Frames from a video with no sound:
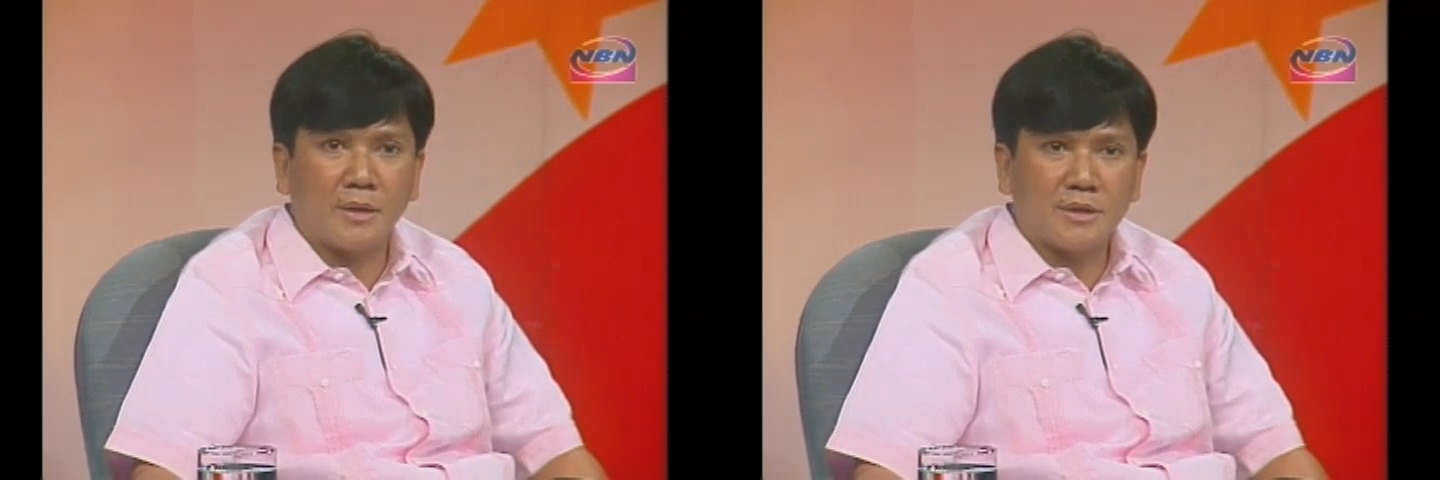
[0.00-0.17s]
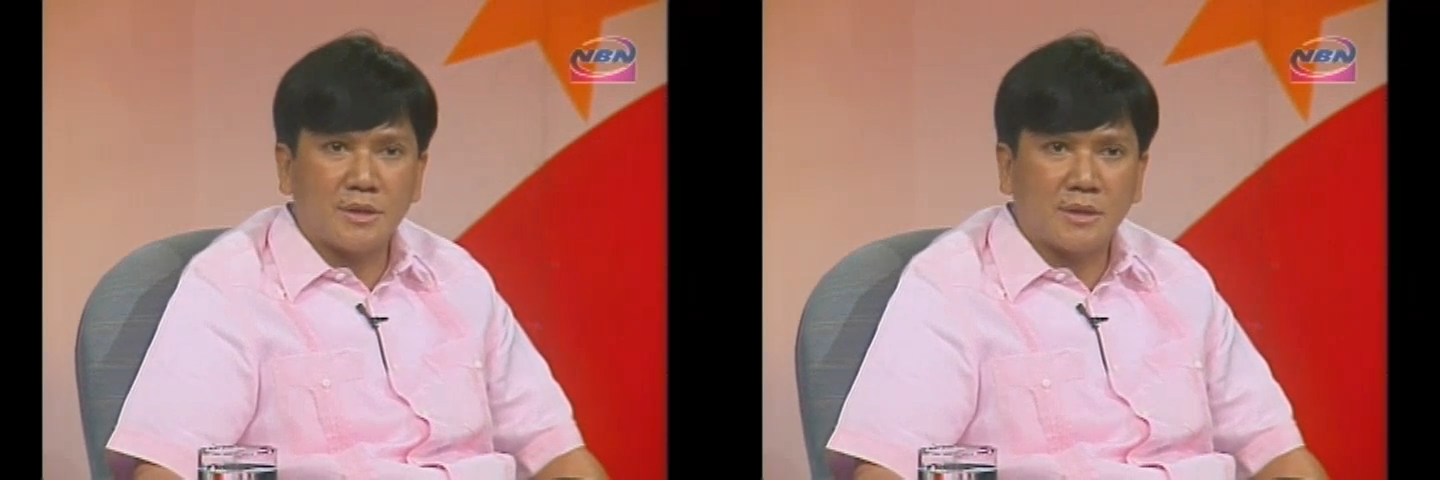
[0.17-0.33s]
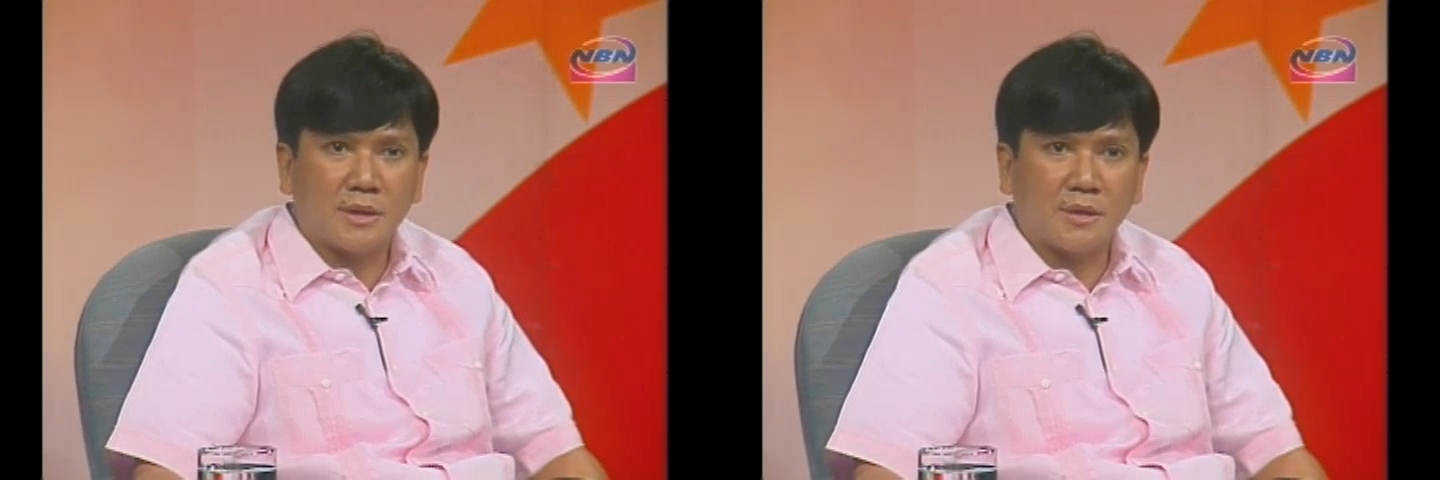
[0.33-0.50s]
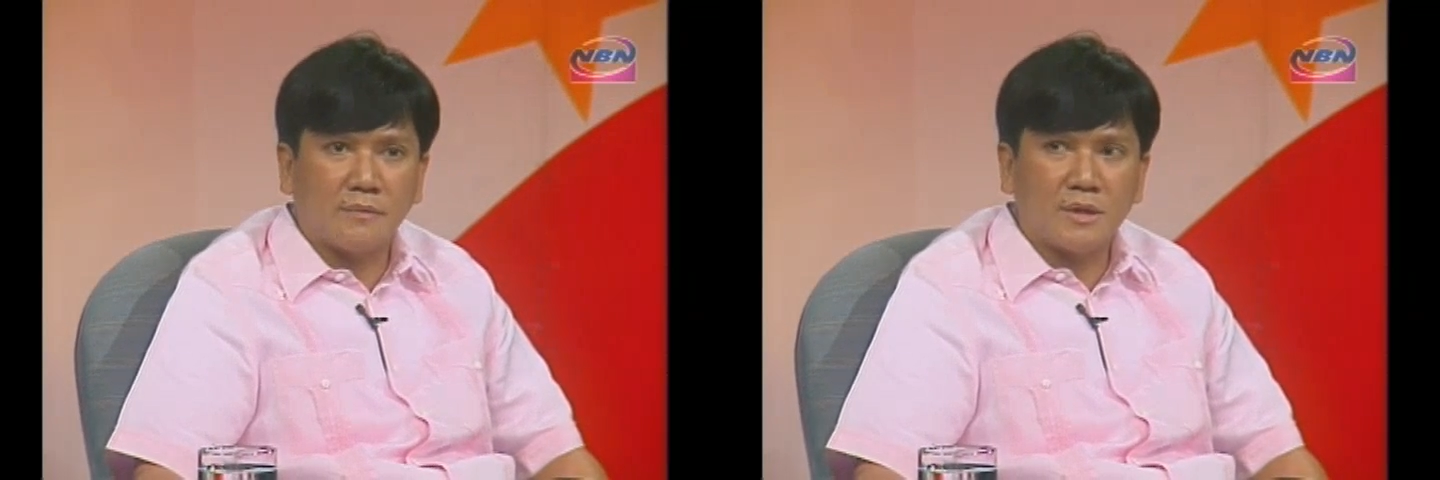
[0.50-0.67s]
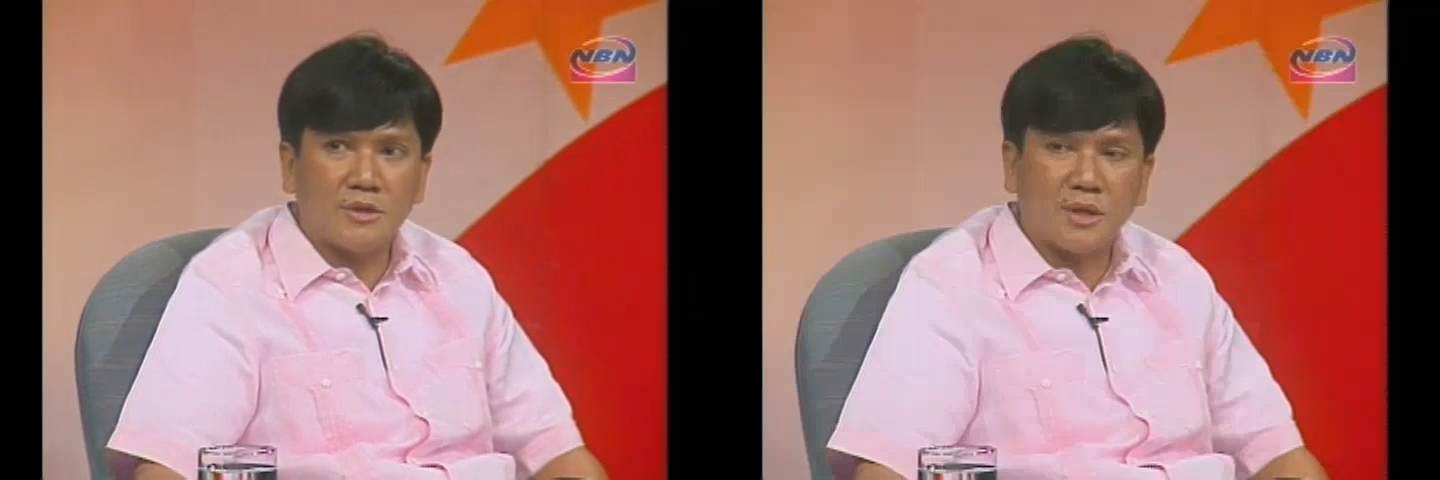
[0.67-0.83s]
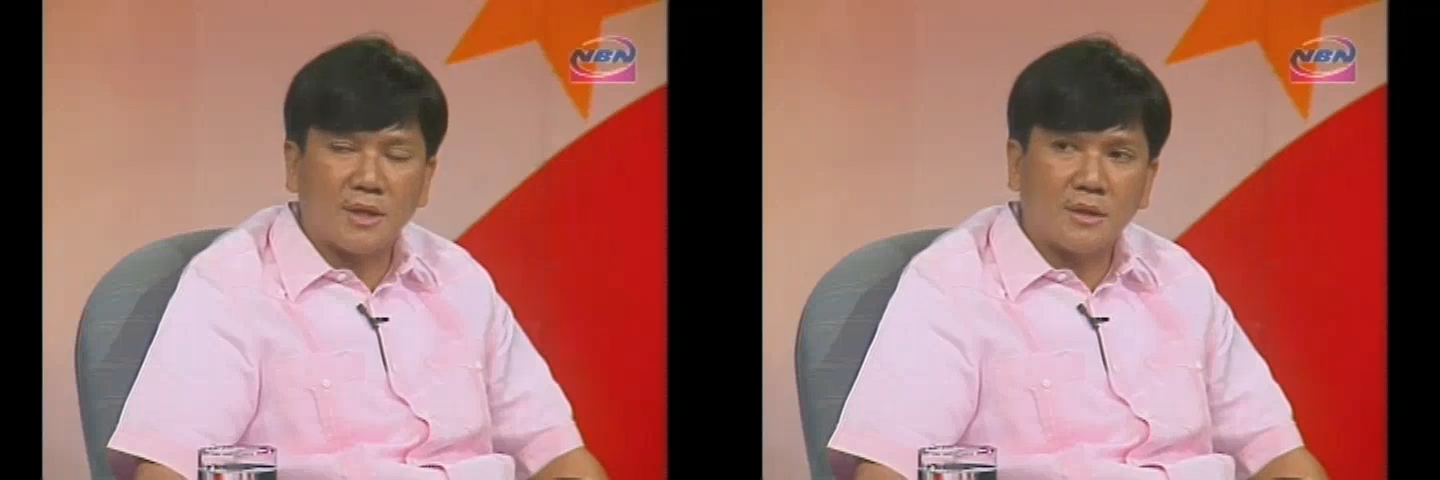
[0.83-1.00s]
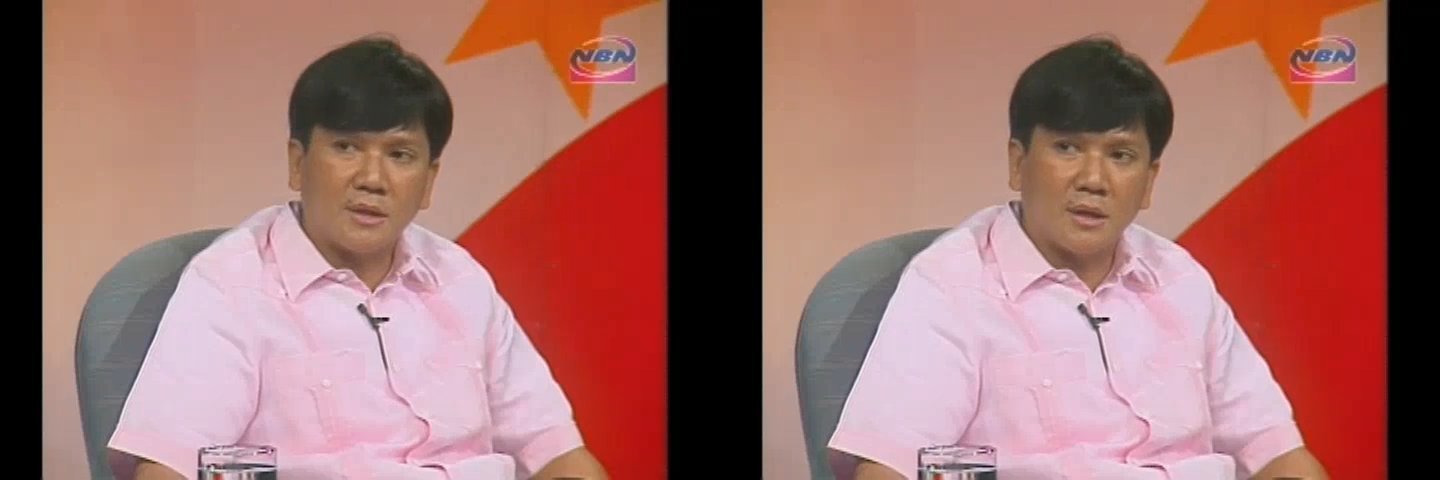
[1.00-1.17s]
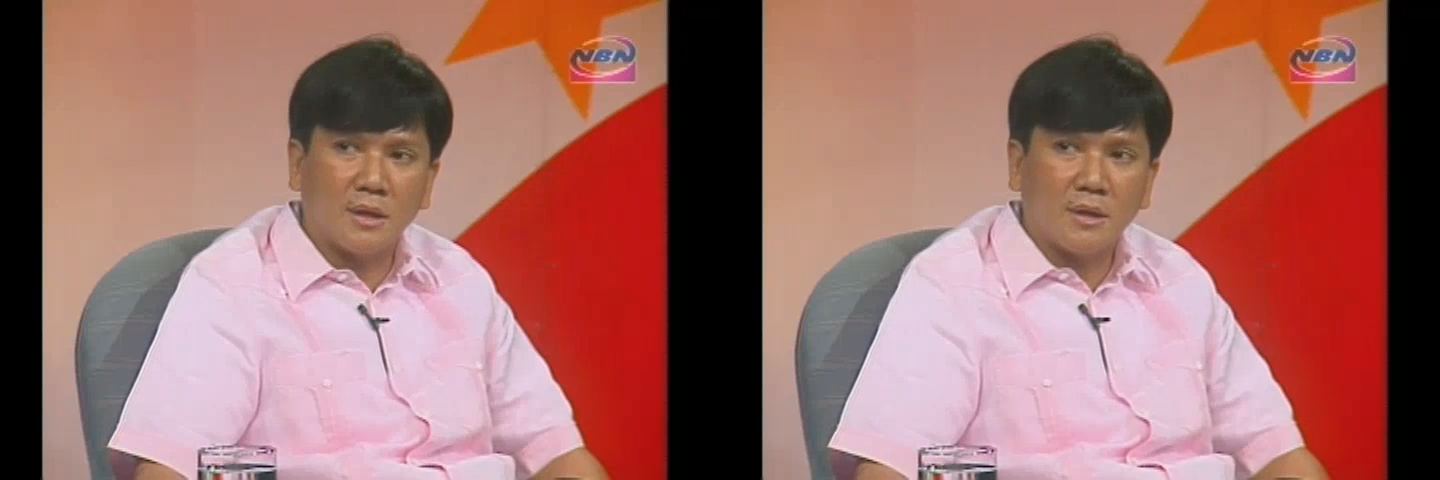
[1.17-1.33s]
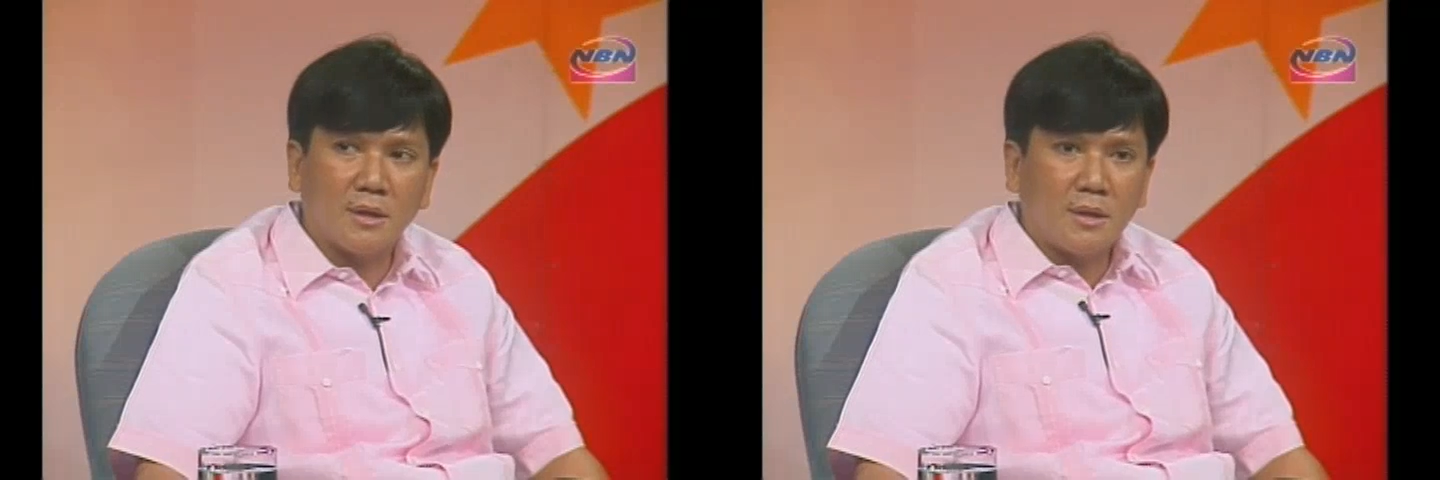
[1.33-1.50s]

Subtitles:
legislative agenda